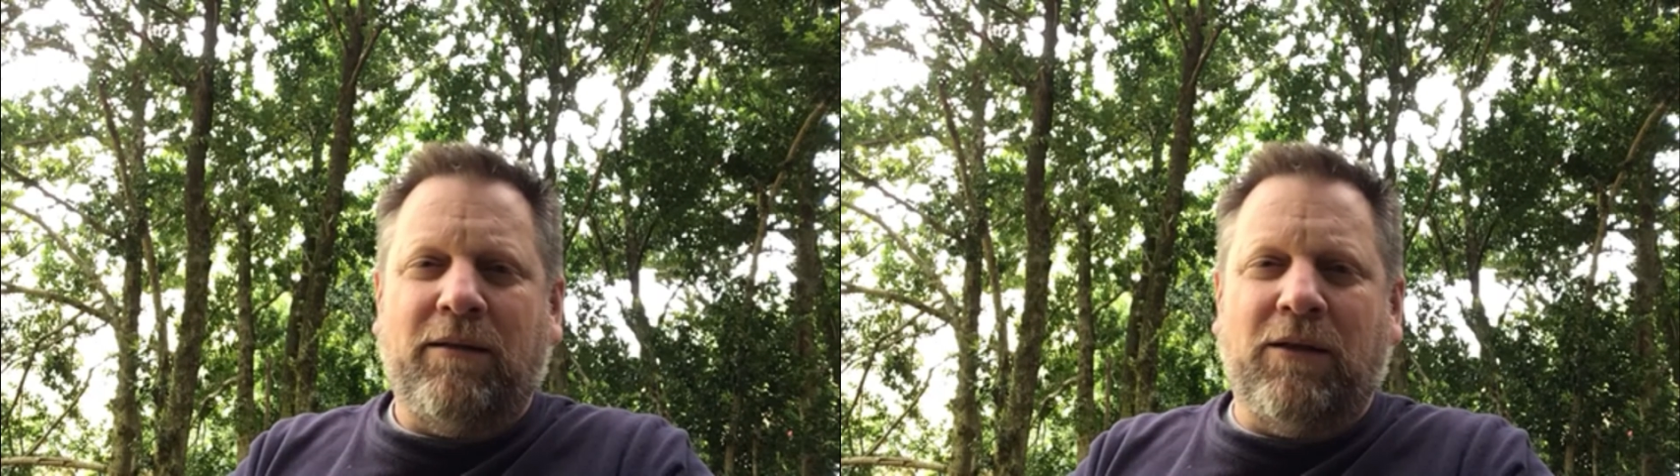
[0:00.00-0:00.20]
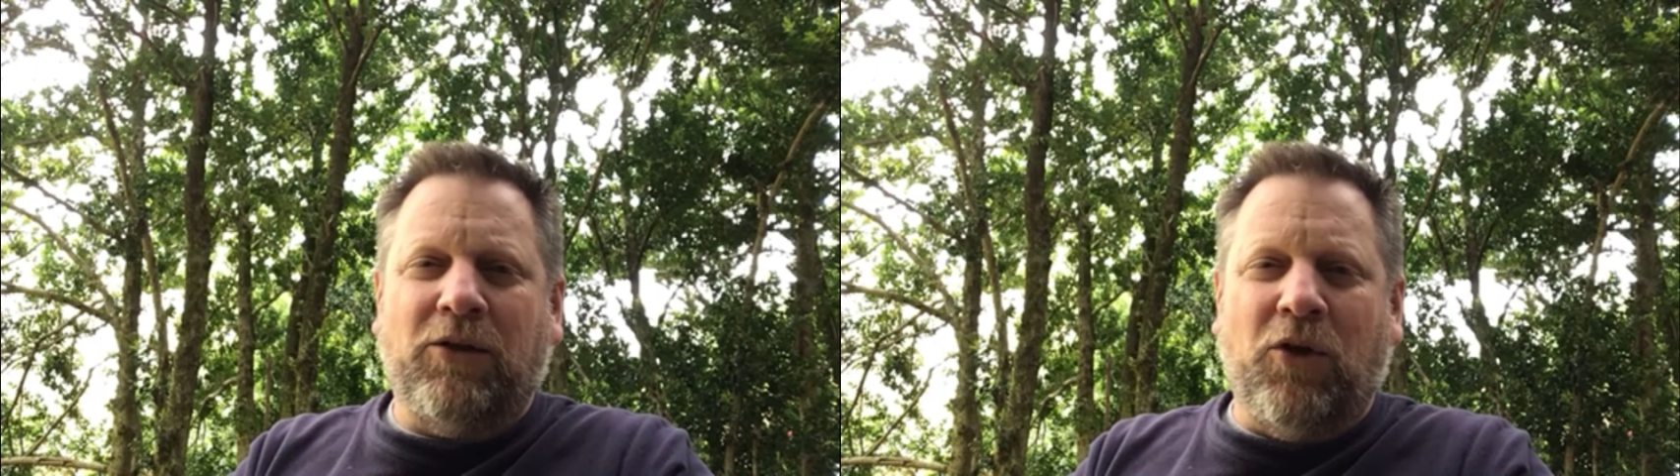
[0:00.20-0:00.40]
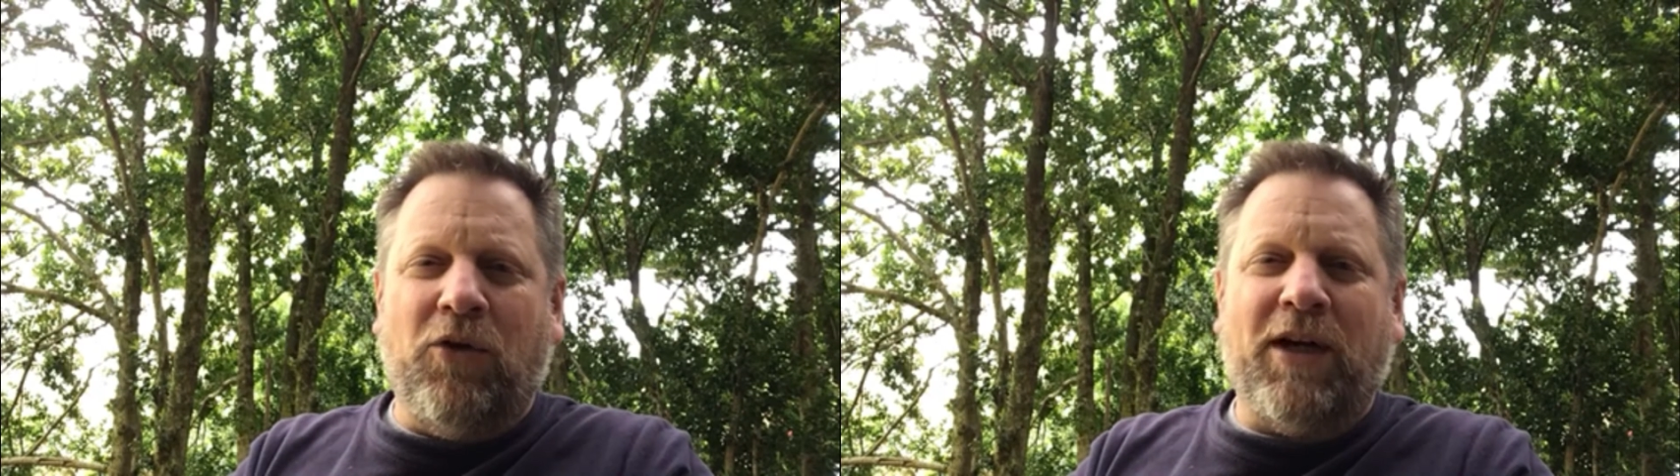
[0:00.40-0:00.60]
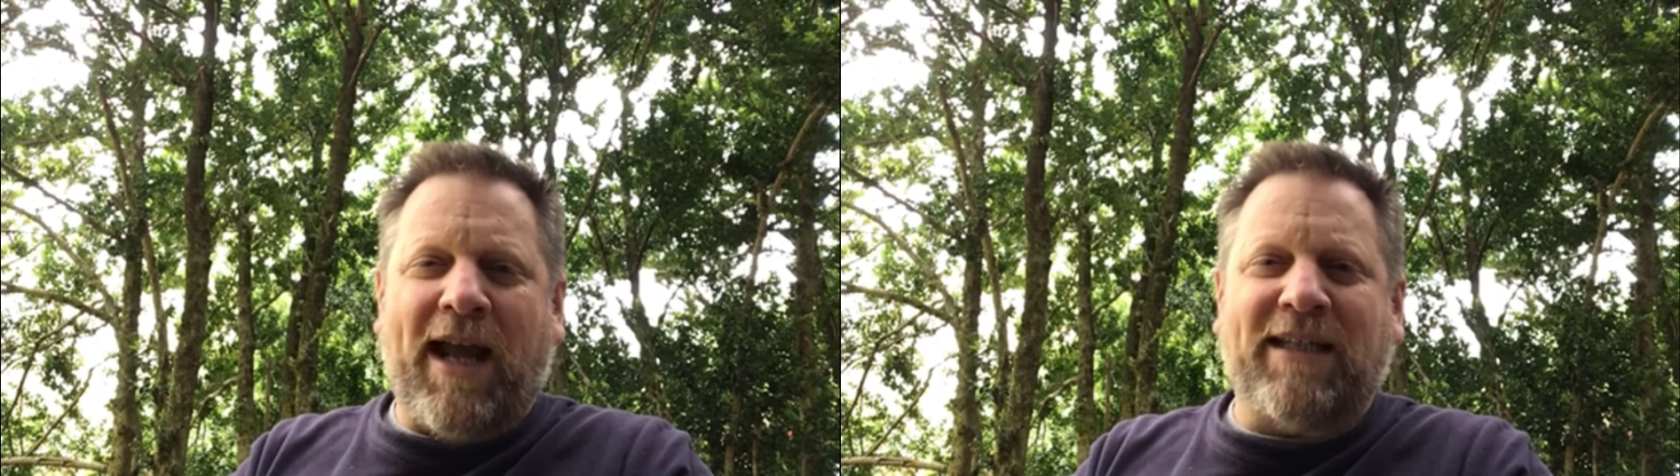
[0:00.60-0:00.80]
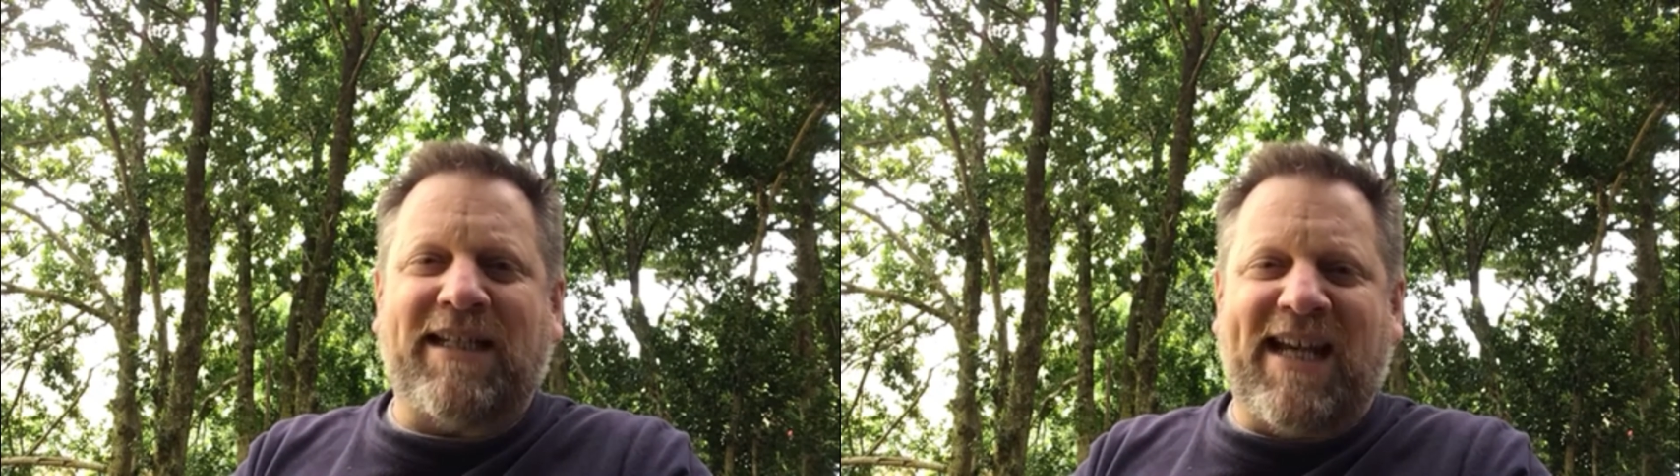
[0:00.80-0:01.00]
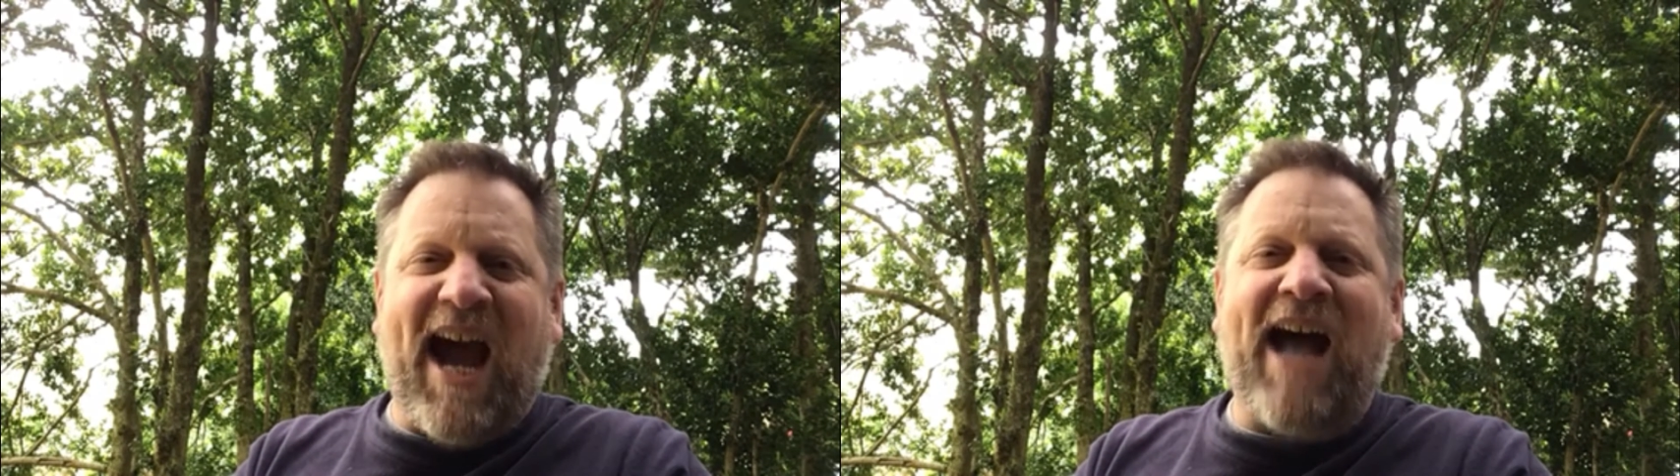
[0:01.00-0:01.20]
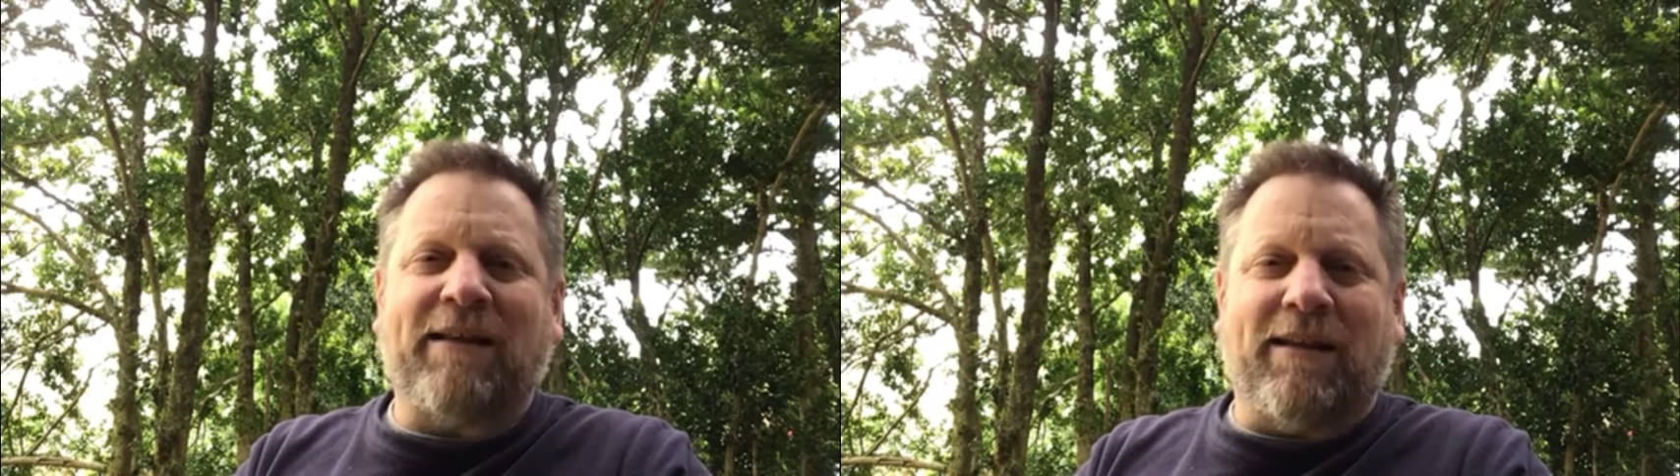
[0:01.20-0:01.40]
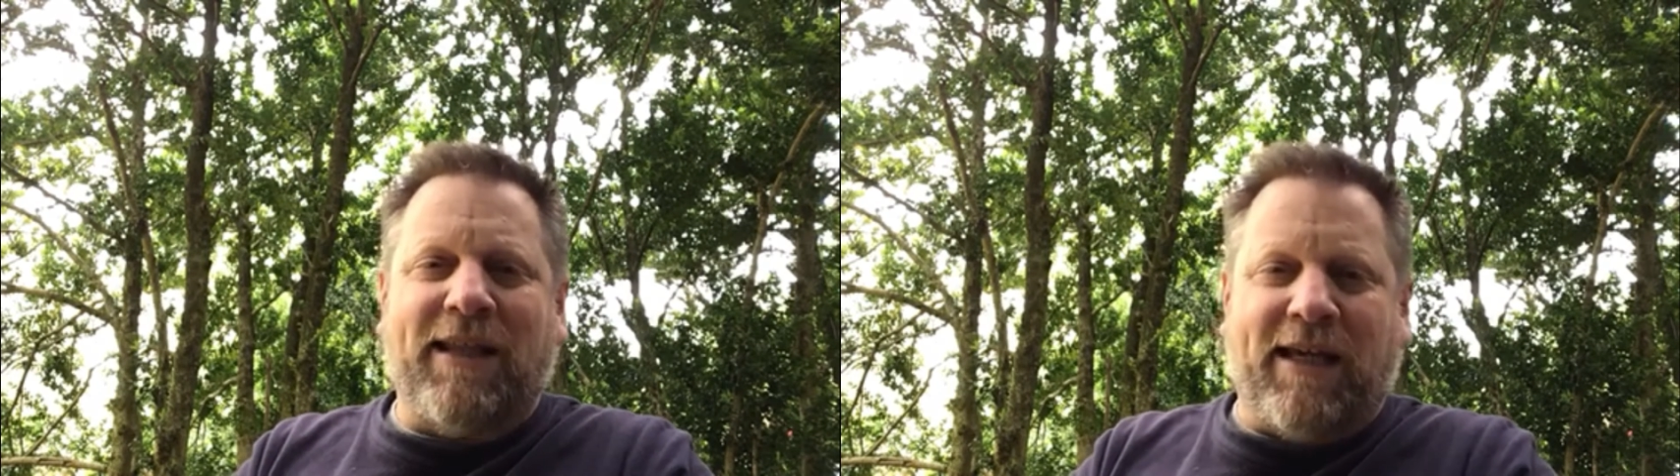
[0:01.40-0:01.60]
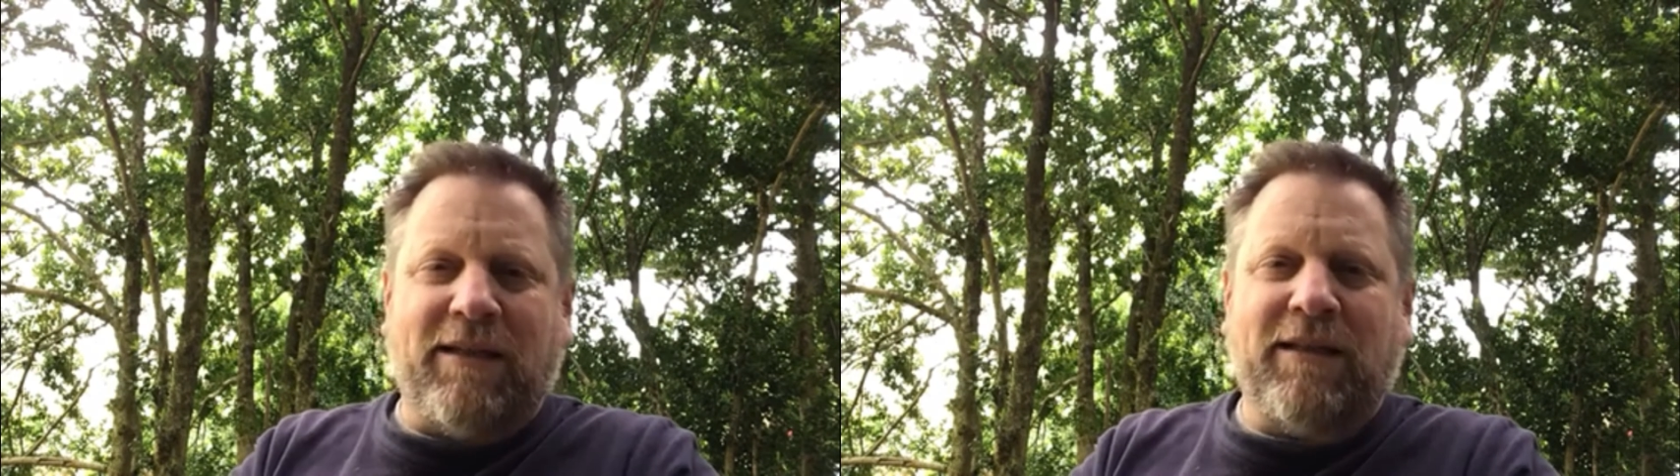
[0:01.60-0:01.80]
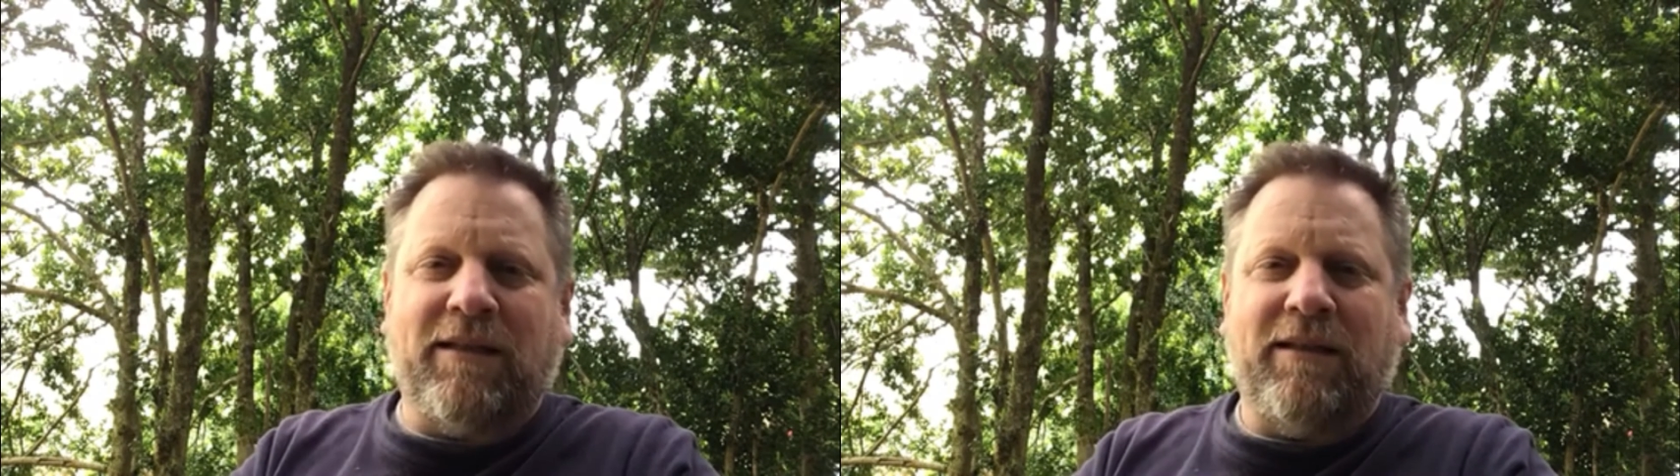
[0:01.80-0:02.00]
The Lord has got this.